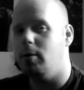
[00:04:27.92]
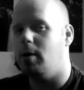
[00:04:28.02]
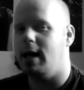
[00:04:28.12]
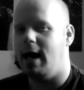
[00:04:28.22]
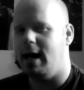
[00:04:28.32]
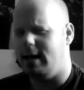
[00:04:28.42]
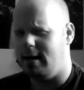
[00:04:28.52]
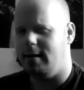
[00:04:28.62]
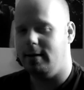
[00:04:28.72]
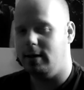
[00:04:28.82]
you want to add
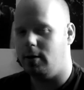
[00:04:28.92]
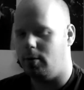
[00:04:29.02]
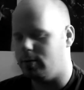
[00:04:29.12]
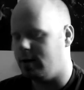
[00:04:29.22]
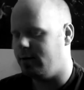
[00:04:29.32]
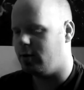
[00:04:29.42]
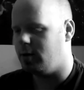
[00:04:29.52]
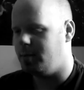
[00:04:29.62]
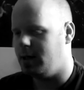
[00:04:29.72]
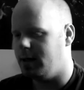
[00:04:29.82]

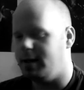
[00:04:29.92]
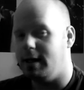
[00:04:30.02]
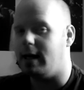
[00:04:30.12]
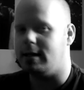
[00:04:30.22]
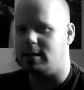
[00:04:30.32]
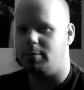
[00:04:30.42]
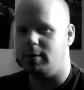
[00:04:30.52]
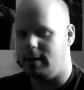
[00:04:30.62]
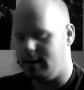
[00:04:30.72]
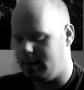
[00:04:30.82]
reverb here, you gotta
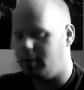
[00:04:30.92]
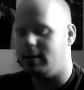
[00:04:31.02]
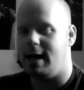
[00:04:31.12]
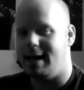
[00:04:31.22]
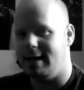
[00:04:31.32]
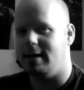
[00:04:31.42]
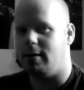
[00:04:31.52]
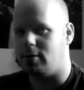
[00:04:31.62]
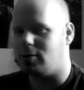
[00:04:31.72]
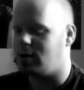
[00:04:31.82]
split, you put that in
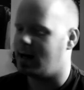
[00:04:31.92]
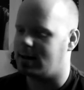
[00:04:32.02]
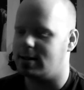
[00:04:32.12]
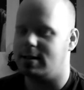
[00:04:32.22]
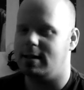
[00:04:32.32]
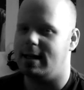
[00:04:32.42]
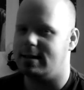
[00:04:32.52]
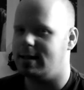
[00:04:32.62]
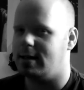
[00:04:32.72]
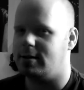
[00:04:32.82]
another track just in that
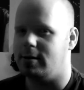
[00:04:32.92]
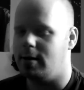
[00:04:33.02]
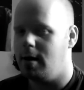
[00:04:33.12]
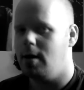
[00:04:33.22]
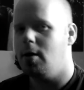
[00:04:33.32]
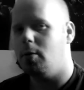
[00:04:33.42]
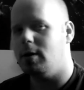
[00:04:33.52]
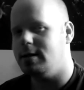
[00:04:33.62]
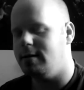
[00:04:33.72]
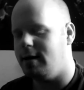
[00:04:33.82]
section.
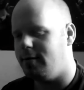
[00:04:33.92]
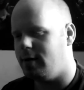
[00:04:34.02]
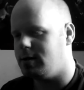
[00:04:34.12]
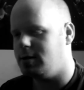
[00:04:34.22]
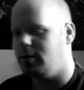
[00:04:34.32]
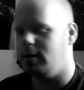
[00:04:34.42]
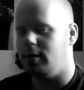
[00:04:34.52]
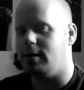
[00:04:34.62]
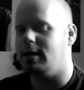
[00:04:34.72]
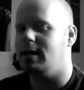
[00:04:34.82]
Whereas in FL
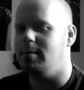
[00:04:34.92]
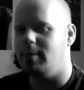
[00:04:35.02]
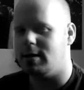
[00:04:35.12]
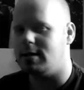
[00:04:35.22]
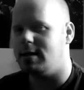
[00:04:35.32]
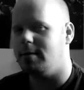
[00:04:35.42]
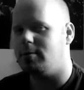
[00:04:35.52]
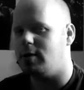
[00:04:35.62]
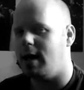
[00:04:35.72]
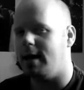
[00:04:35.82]
Studio, you can keep it in the same
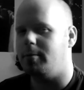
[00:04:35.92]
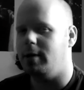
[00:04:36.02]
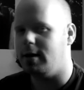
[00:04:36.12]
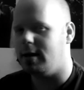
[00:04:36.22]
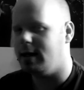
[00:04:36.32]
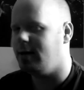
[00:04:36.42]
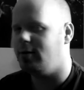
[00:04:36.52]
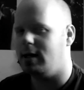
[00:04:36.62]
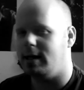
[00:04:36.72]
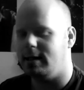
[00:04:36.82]
track, but you can give
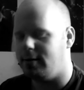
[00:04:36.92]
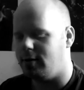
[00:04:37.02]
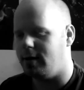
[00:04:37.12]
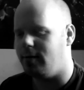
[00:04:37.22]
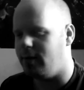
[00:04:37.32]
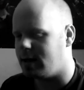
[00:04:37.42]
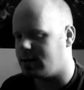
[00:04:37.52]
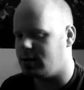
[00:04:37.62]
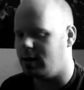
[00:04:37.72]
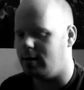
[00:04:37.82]
it a different
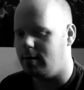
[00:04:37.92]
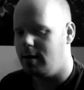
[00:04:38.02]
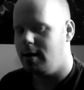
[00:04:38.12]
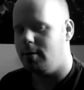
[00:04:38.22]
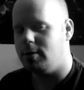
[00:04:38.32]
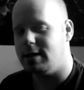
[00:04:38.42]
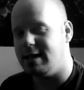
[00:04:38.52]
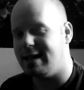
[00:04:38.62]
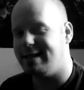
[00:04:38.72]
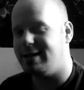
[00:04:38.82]
effects channel, which
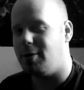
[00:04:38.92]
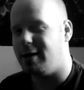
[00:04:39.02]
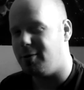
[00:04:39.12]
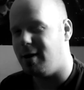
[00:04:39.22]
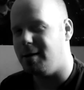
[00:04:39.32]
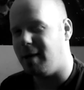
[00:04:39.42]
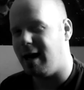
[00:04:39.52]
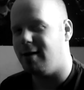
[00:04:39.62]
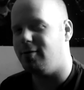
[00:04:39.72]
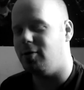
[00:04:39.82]
is actually quite
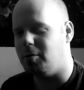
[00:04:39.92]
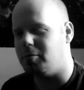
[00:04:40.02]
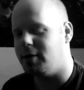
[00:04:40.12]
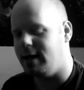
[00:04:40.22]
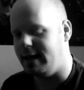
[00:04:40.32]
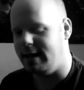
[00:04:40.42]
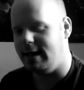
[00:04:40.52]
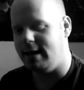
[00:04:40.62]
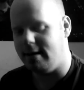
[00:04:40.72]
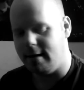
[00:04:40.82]
powerful and pretty
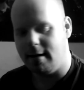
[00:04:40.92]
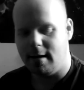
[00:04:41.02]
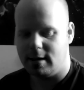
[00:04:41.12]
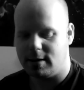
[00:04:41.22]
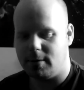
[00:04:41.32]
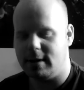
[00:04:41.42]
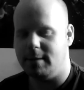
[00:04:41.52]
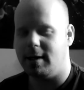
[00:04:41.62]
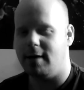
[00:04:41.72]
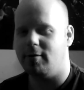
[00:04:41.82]
neat. So we're going
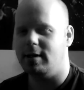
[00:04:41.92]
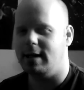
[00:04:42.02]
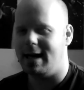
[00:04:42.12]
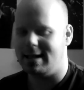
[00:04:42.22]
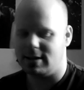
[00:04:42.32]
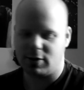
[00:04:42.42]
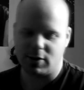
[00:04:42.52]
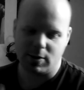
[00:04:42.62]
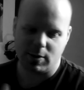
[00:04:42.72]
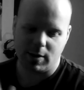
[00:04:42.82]
to be covering that
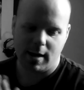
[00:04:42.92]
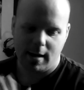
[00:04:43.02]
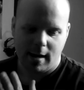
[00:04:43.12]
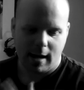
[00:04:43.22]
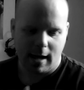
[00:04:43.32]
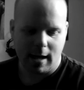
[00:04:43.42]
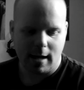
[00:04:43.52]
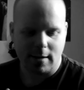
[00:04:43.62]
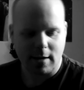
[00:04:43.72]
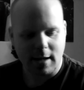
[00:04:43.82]
soon.
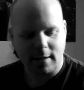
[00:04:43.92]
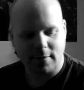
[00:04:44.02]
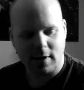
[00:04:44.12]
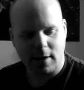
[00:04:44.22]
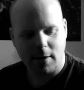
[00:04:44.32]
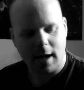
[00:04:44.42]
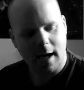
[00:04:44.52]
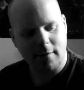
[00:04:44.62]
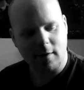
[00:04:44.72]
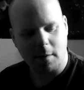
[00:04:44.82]
And the next video I
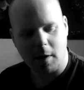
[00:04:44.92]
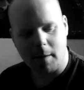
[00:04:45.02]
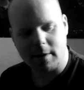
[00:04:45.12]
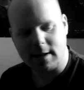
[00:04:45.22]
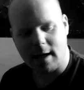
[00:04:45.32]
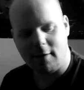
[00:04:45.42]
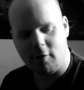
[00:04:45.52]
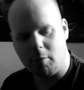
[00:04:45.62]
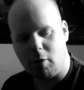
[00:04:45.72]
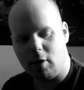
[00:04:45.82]
have coming up is
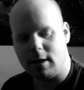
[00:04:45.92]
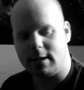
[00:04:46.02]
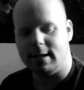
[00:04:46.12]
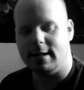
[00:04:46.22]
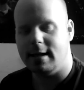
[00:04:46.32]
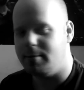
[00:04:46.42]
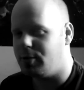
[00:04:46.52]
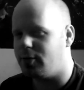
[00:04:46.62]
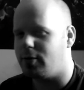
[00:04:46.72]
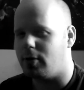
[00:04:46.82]
helpful pointers and
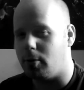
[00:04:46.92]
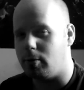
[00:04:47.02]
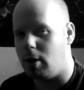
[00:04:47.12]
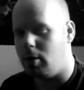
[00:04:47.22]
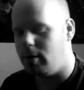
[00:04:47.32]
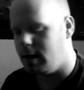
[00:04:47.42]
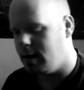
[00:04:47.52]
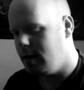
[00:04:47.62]
tips for the road.